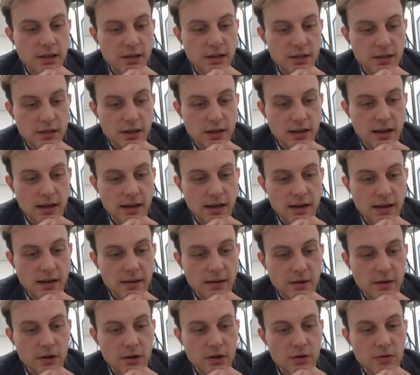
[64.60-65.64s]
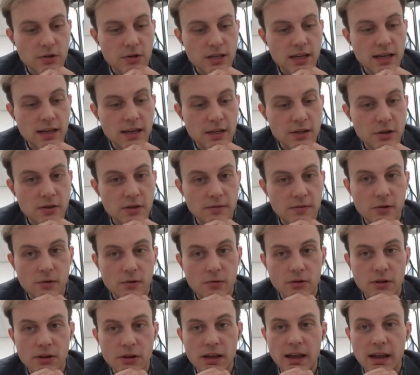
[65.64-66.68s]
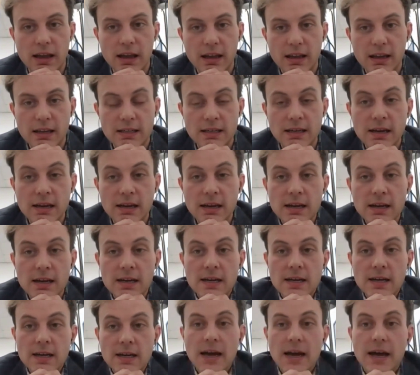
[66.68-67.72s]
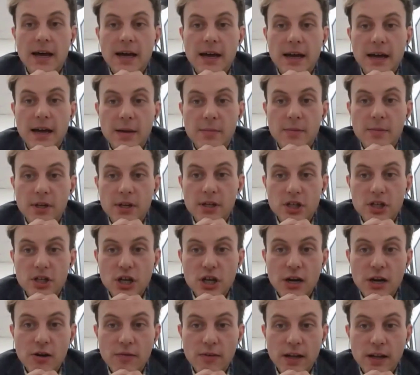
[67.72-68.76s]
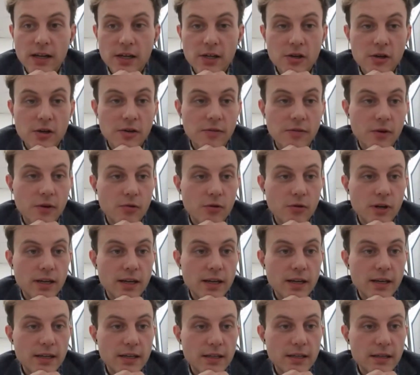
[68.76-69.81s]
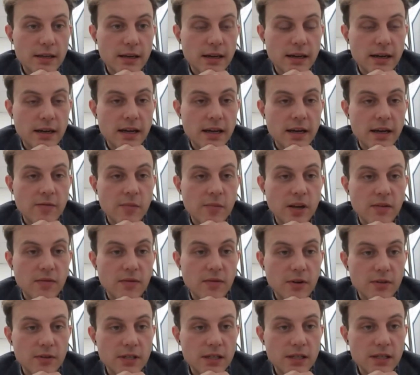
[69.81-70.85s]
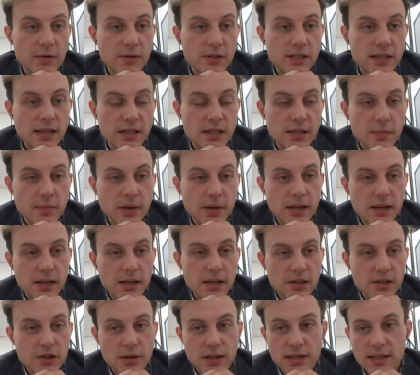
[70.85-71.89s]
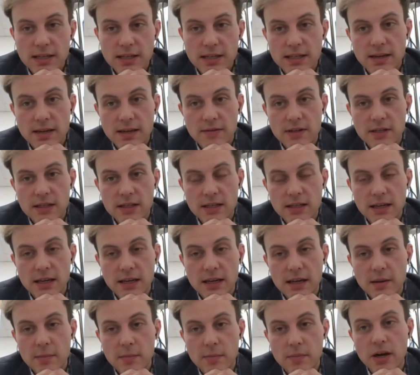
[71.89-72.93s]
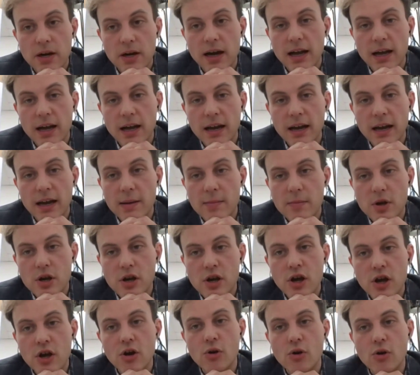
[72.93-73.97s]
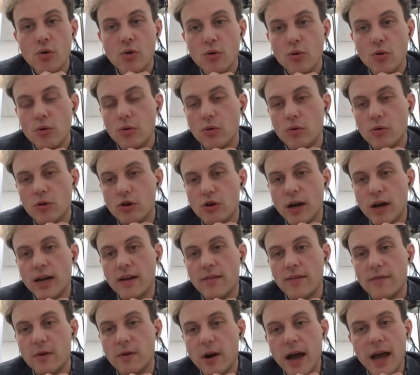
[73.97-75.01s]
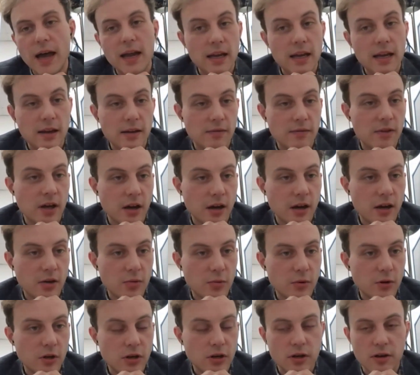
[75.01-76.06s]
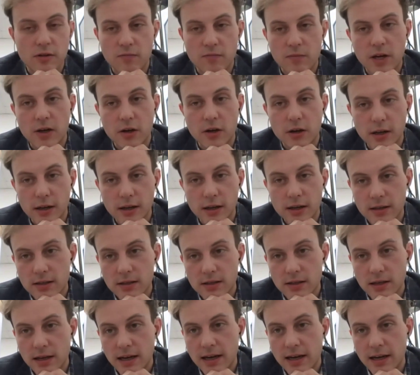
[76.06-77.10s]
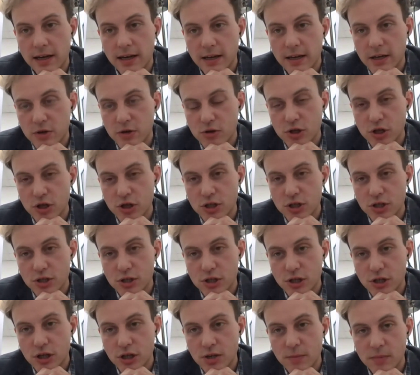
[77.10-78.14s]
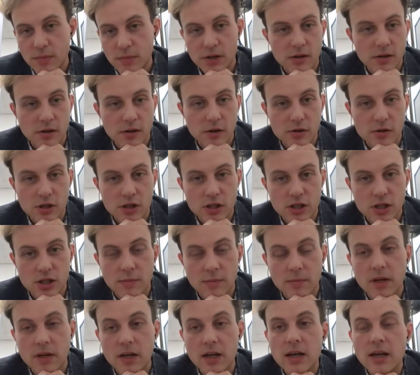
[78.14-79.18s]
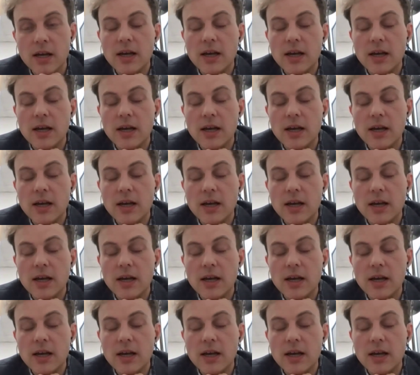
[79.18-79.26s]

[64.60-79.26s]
that owns Caledonia Funeral Aid. I'm the chair of Caledonia Funeral Aid, and I've been involved since it was set up in 2017, but I claim no credit for any of the hard work of my colleagues. I literally just turn up and host some